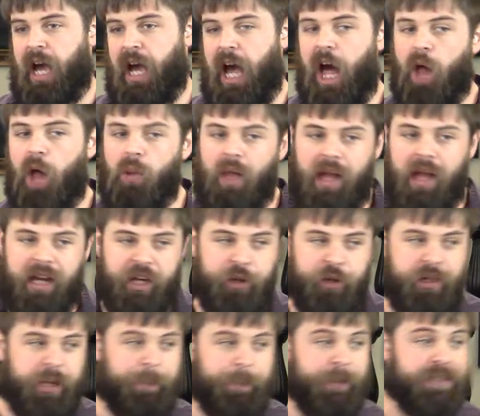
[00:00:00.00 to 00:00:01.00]
How long are you
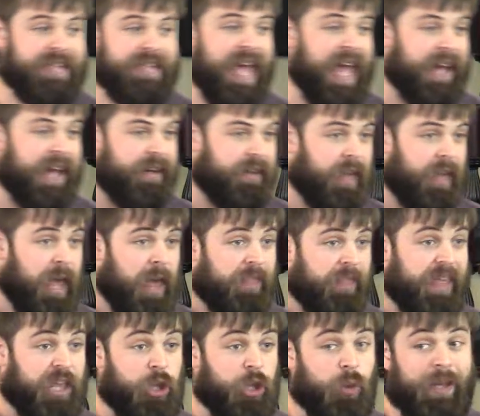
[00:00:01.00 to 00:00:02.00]
going to pretend
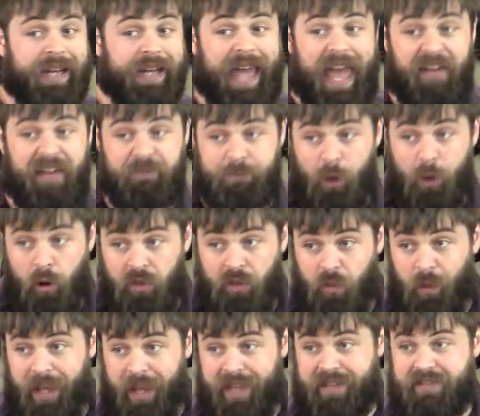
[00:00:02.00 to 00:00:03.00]
that you can have both
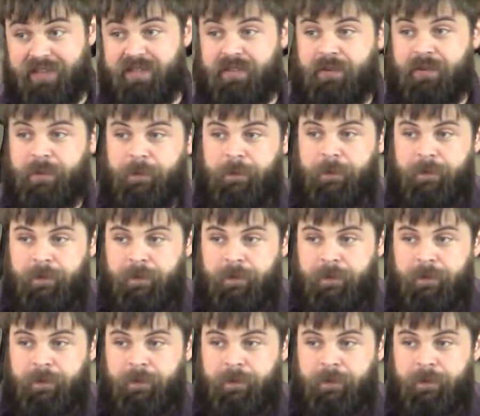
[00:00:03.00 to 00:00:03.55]
ways?